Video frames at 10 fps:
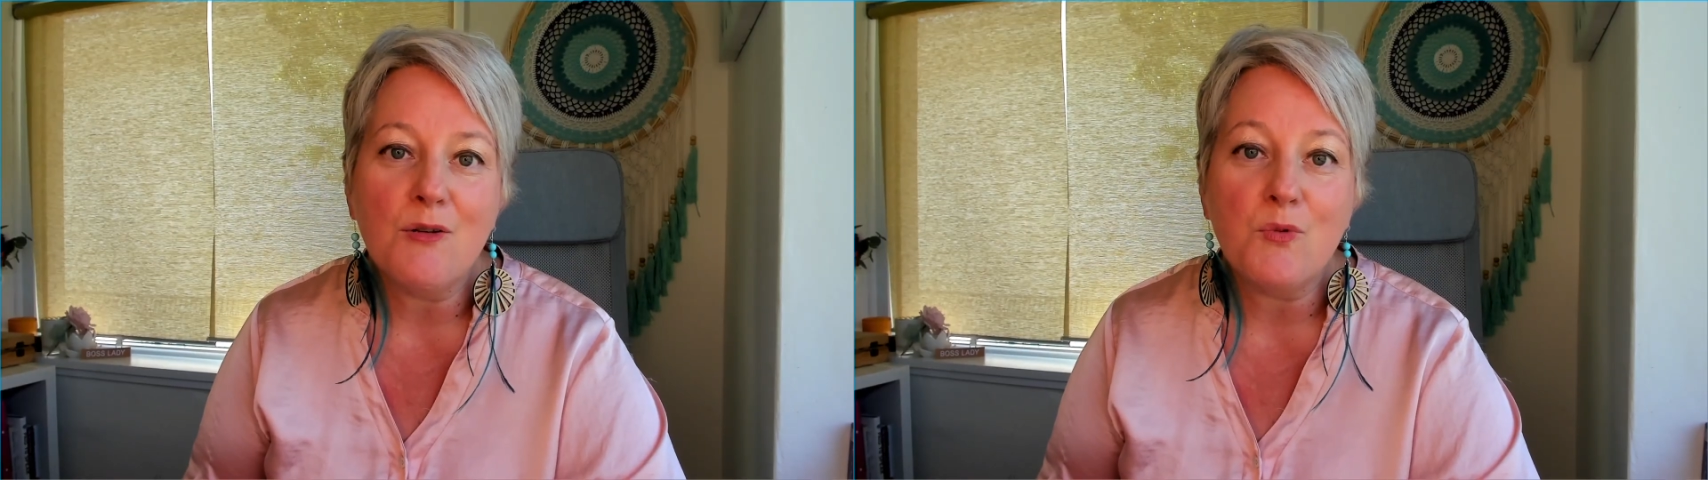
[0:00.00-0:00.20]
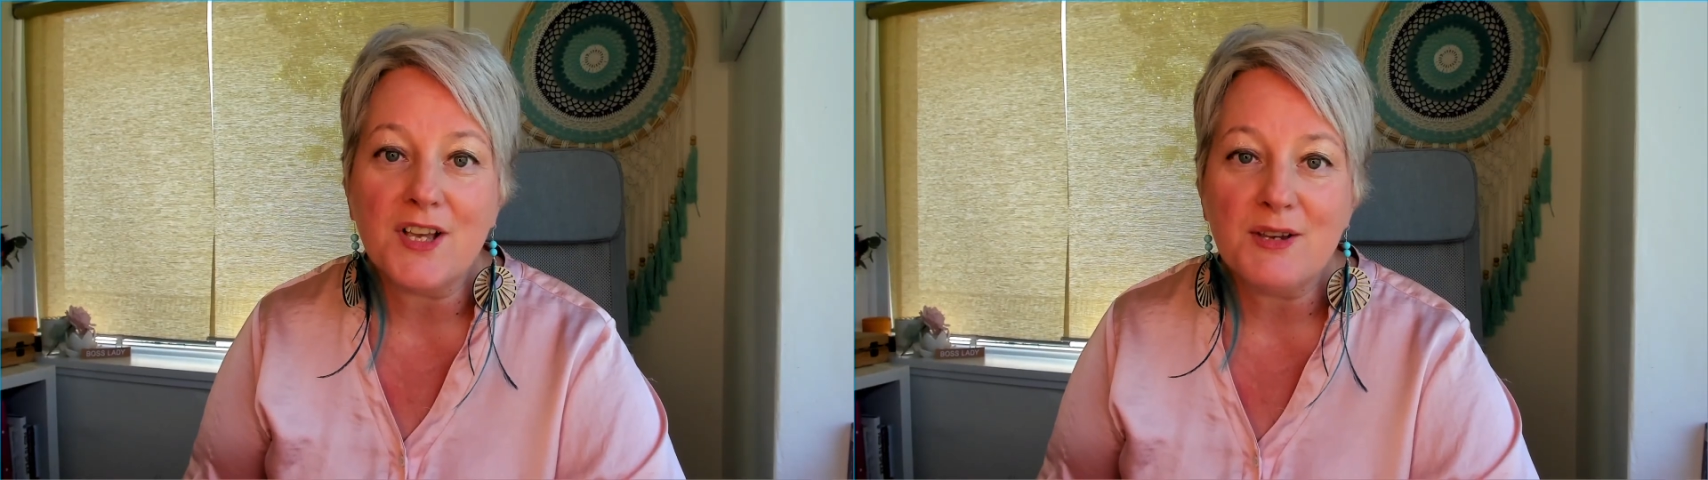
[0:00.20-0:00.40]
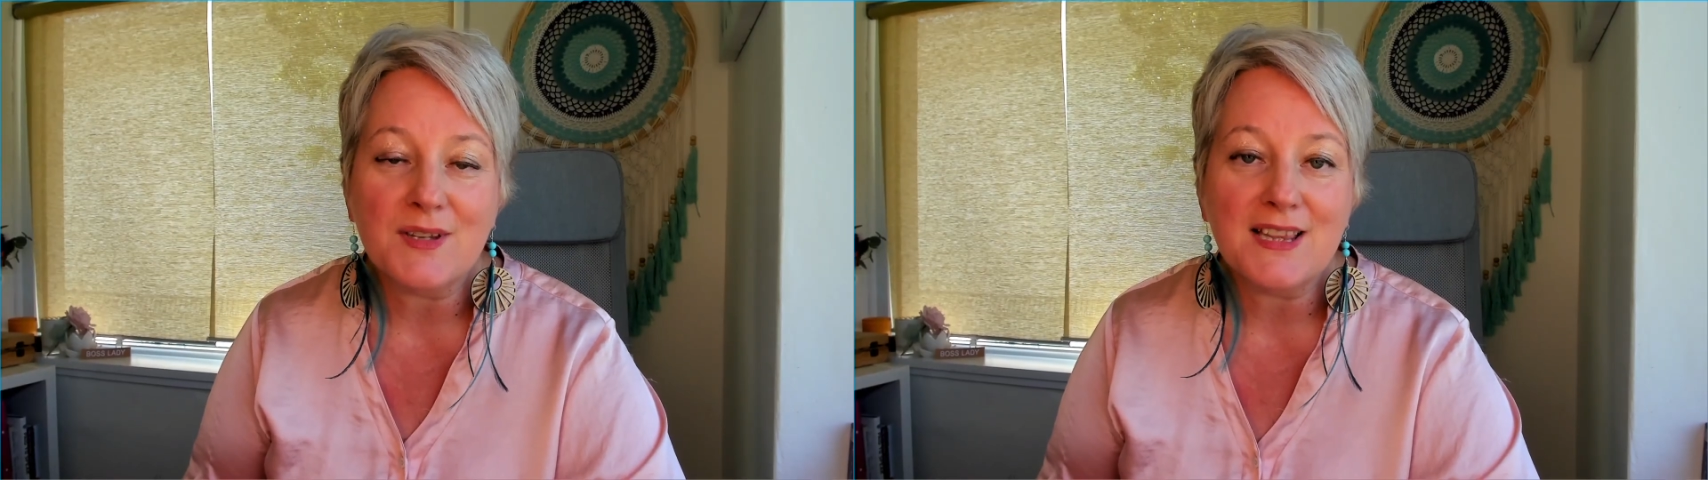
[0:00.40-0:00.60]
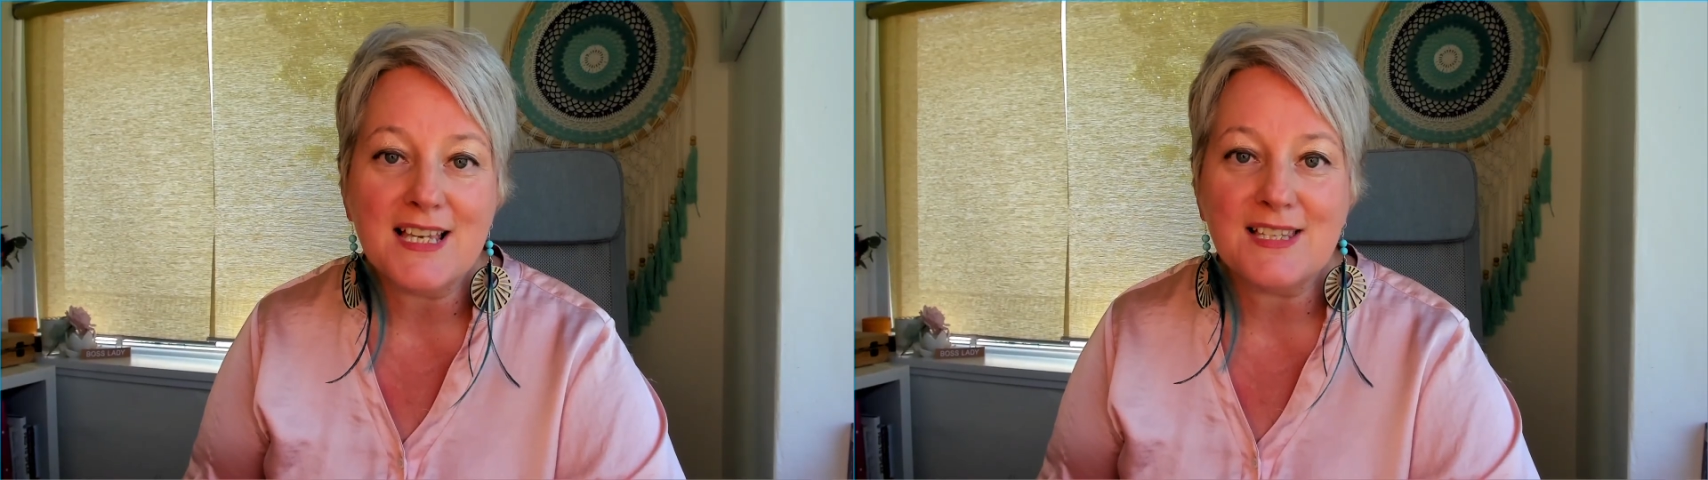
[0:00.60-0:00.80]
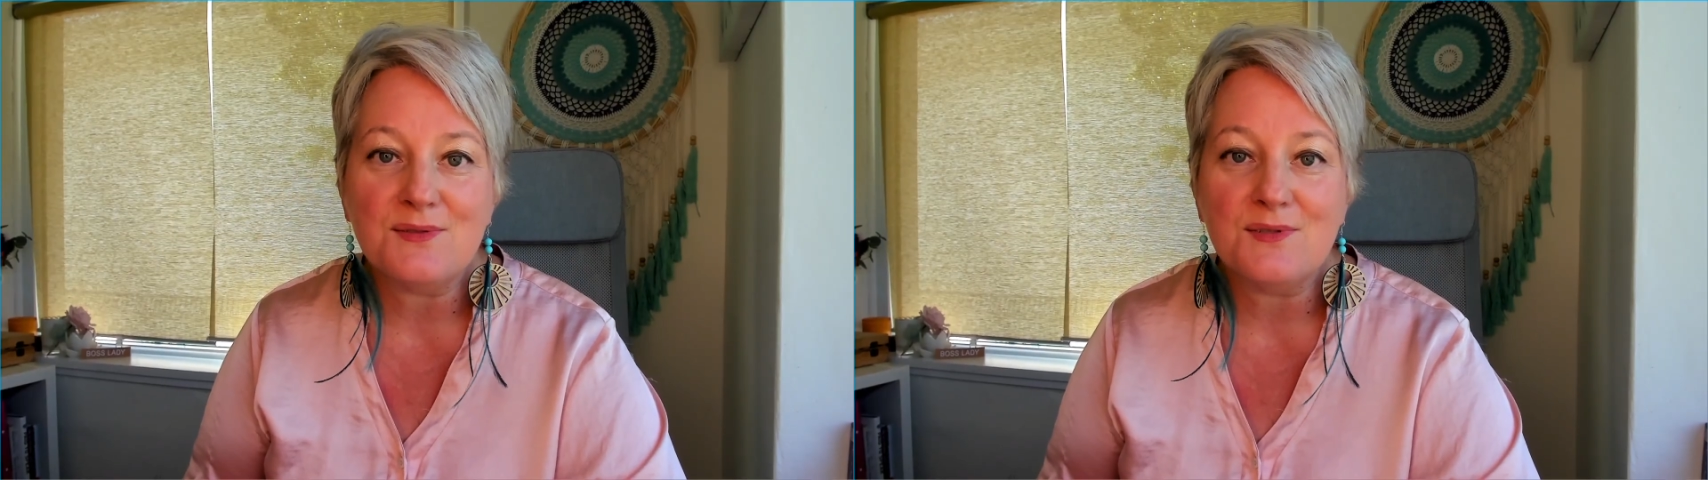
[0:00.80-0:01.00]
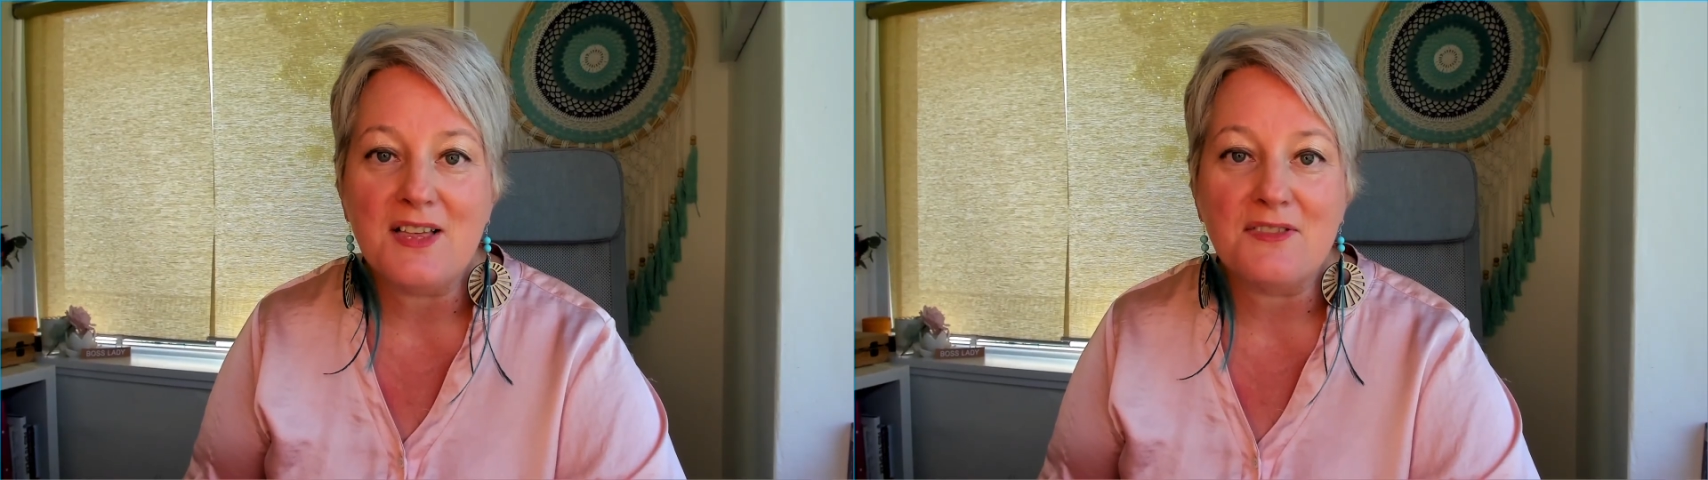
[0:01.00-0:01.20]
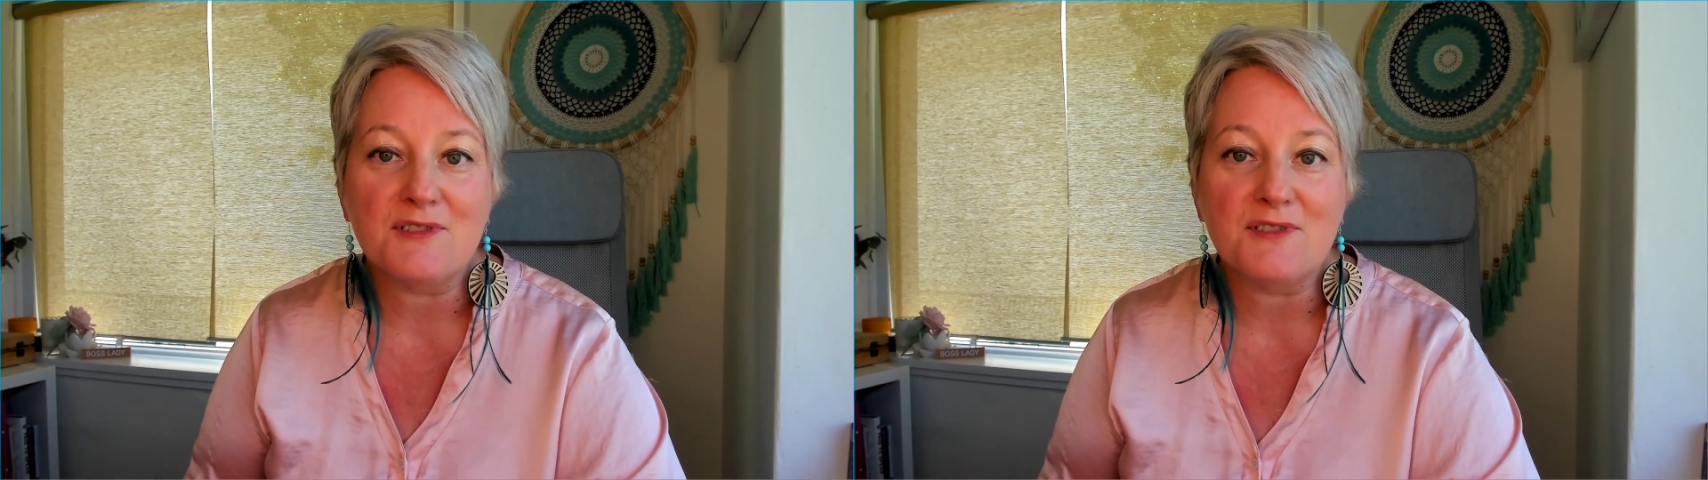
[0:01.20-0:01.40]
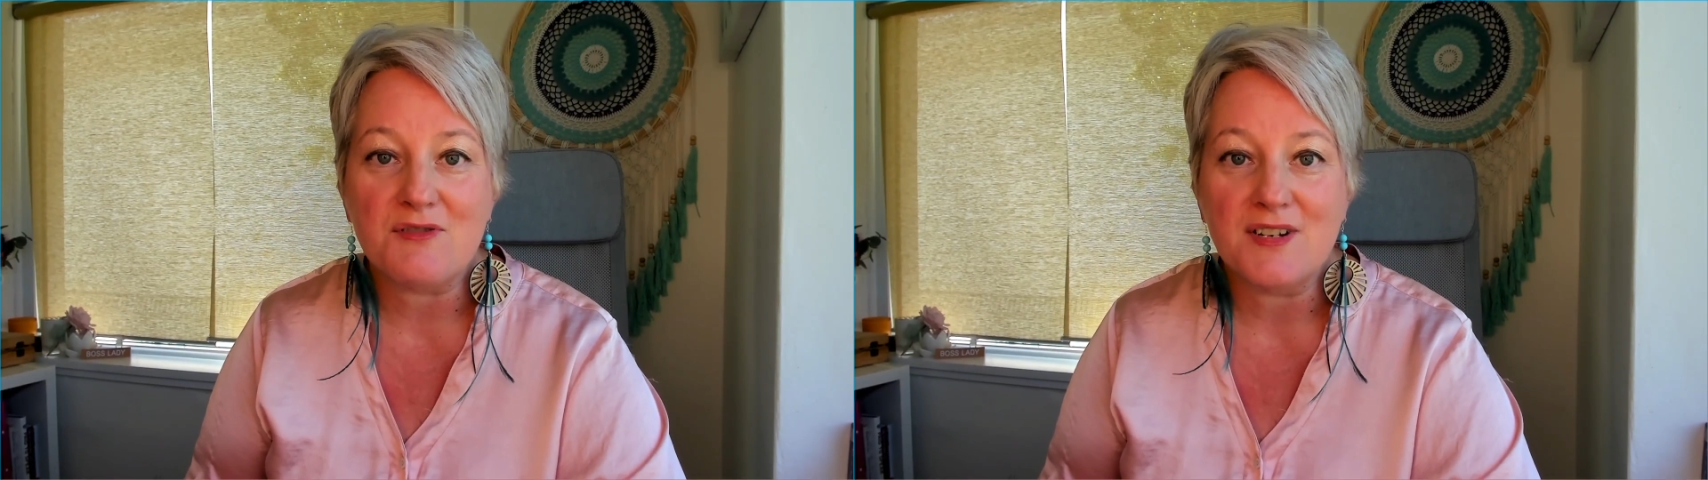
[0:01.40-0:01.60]
working with Liesl and the
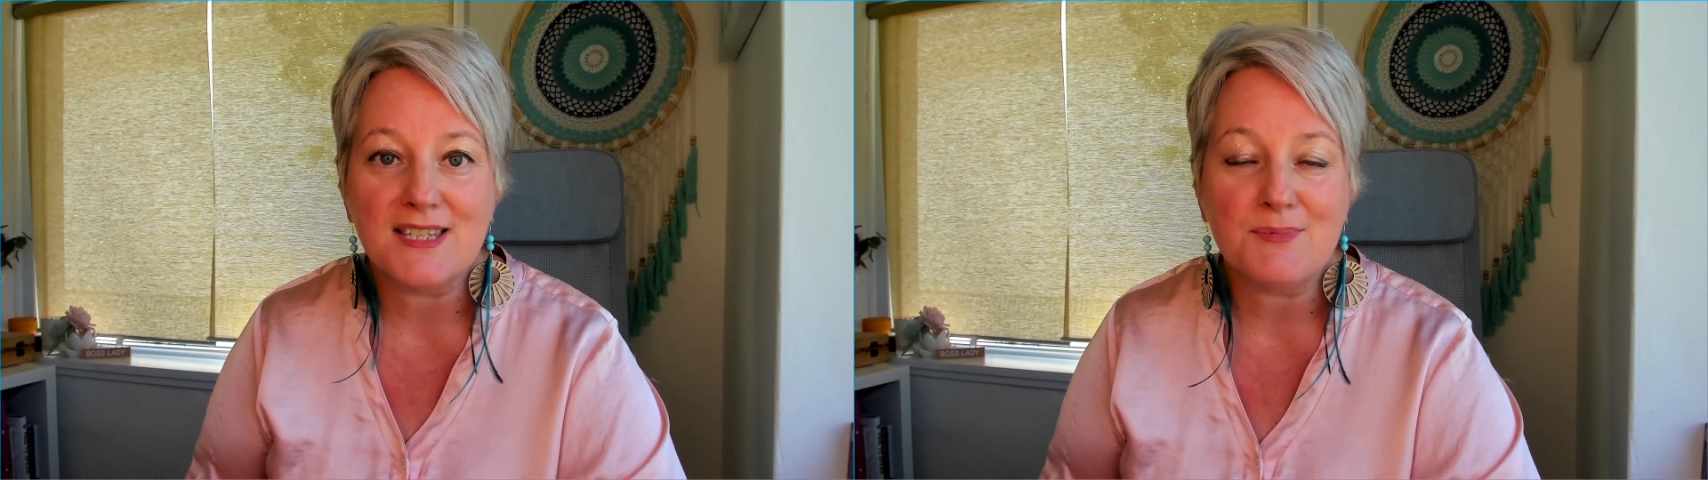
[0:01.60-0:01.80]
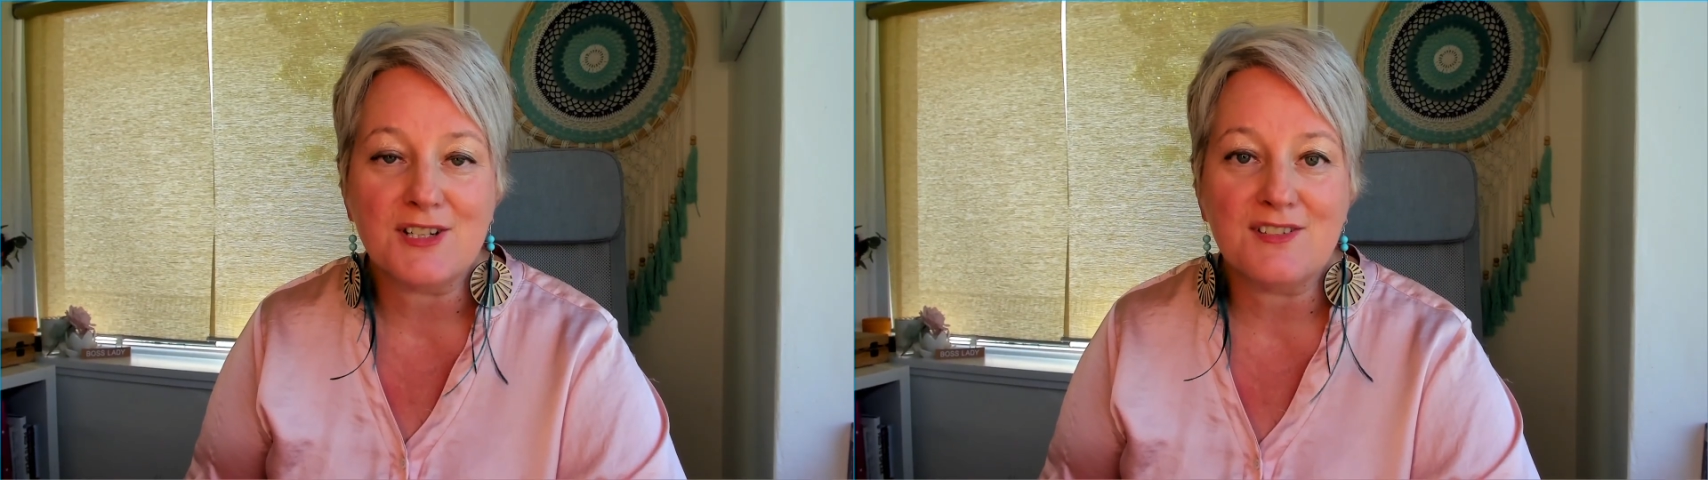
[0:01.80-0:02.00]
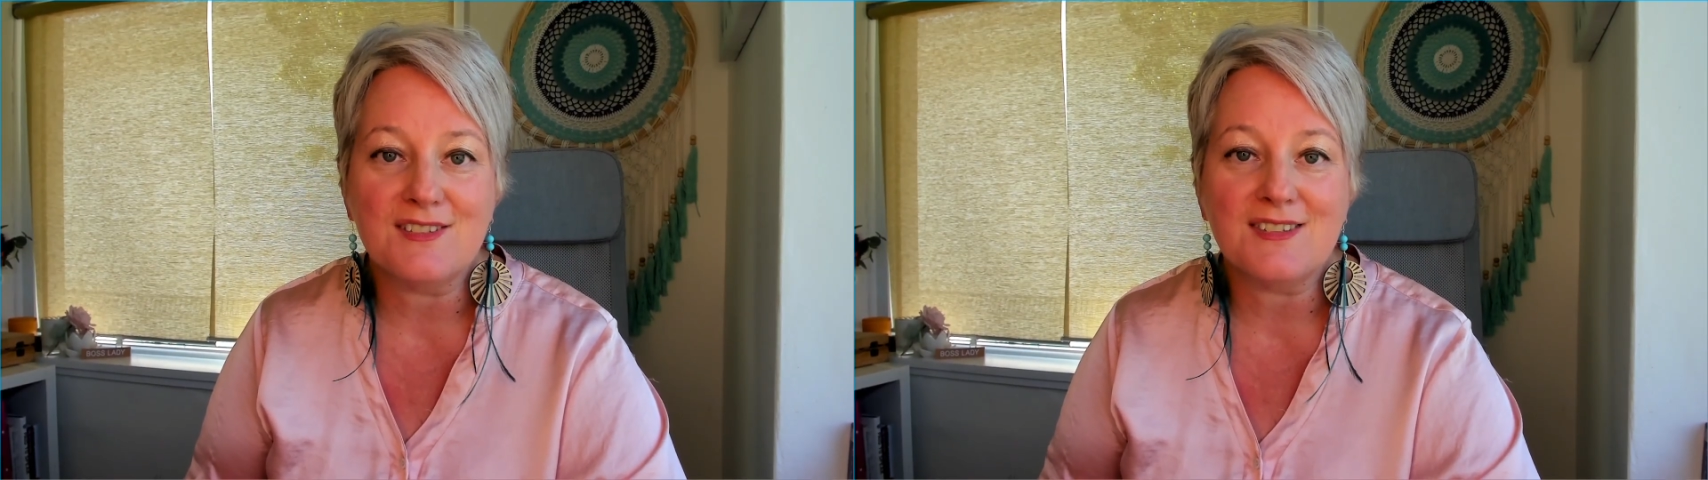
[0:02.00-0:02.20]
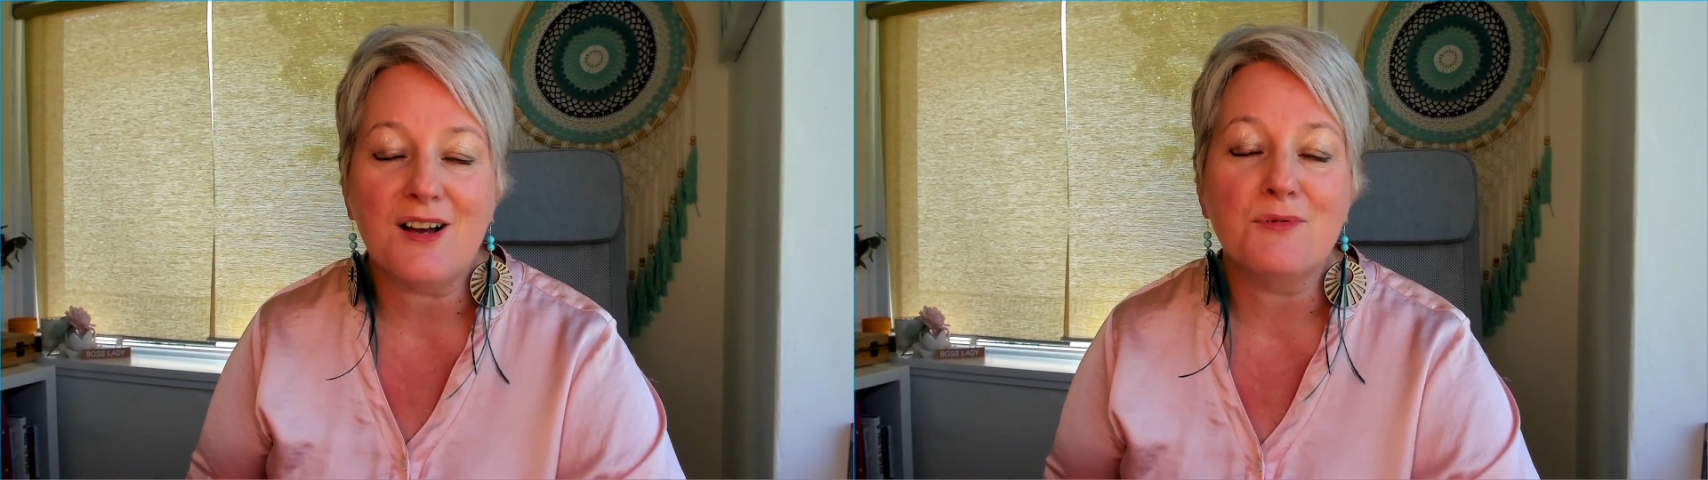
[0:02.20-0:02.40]
Retreat Specialist,